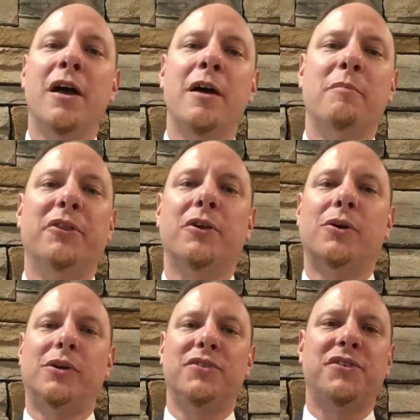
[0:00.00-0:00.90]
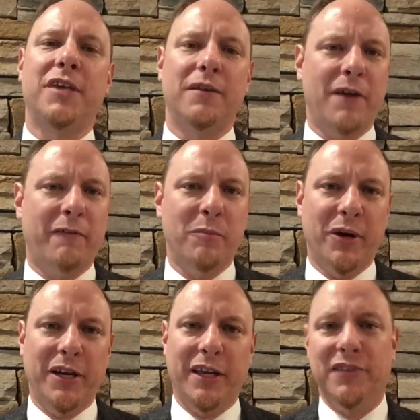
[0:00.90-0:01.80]
But the goal is to give
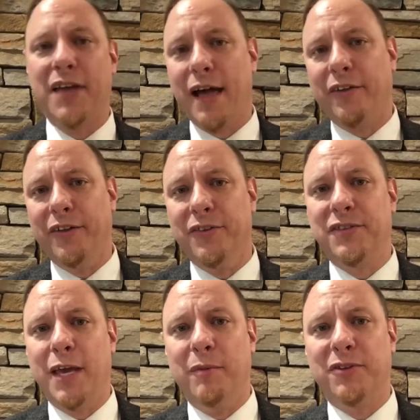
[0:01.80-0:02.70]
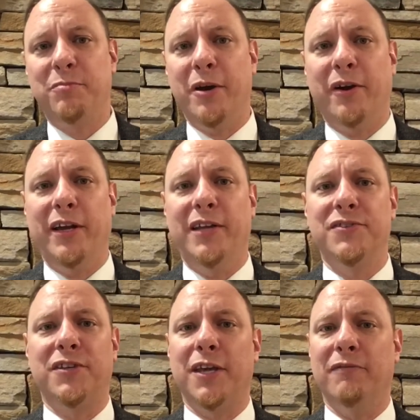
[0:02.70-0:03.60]
everybody exactly the same experience,
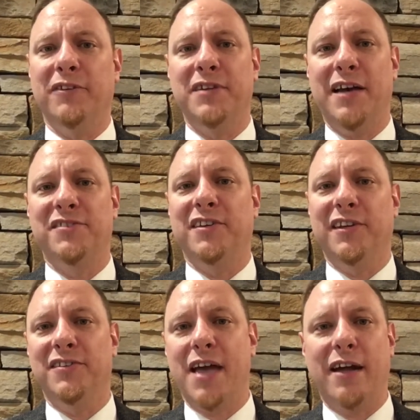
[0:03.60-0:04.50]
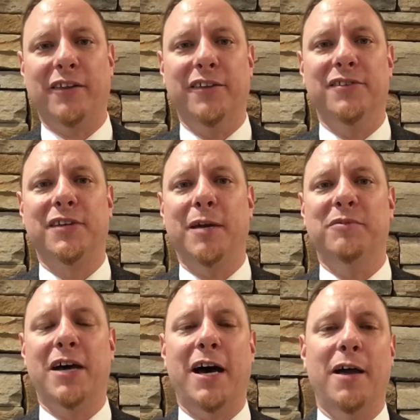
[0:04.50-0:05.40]
to give the test at exactly the same
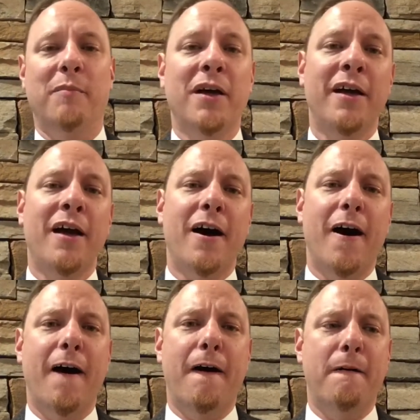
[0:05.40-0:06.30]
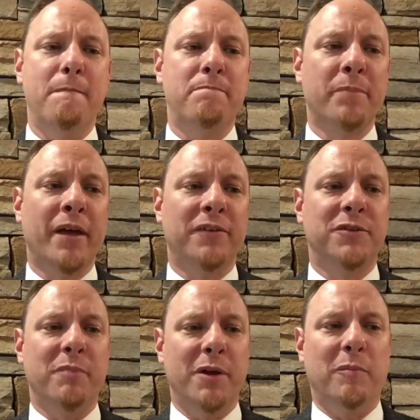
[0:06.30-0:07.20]
time,
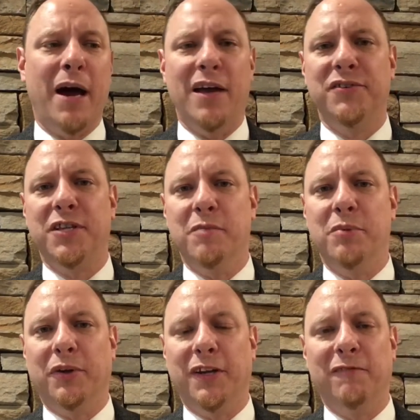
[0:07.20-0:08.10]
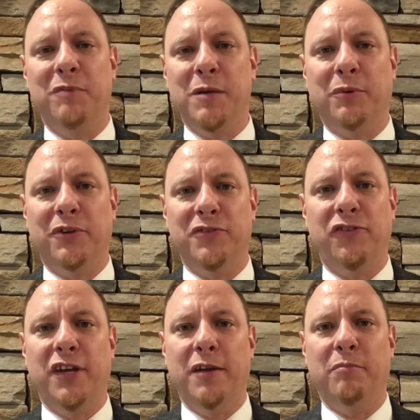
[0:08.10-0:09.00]
to minimize the ability of people to
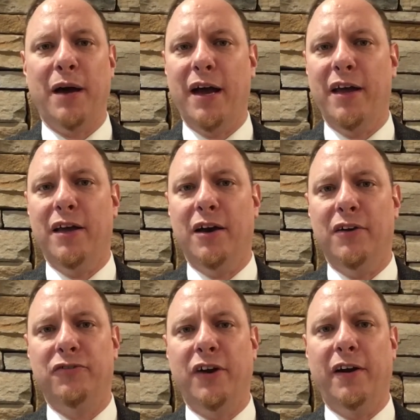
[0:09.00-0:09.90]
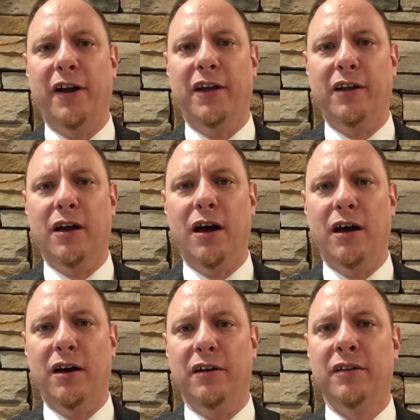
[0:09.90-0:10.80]
cheat by sharing
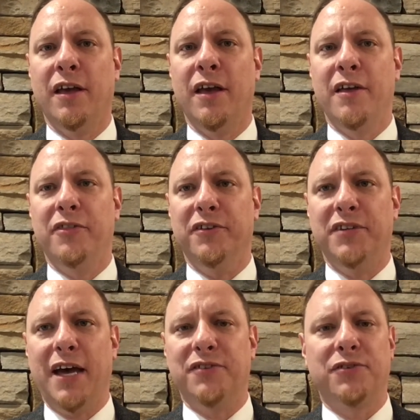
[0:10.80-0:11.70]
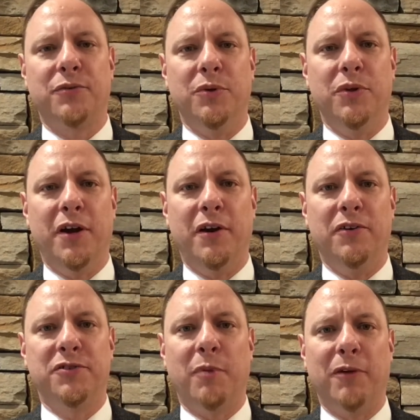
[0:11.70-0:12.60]
the test through their
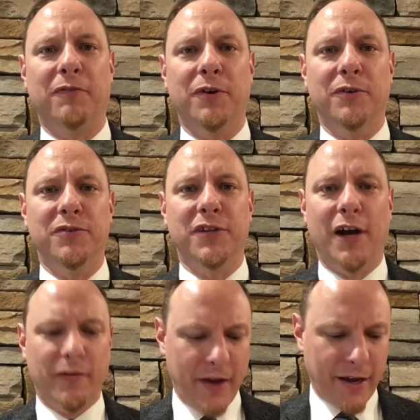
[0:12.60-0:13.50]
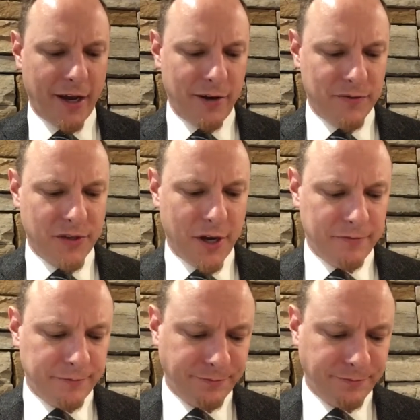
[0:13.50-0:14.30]
smartphones and all that kind of stuff.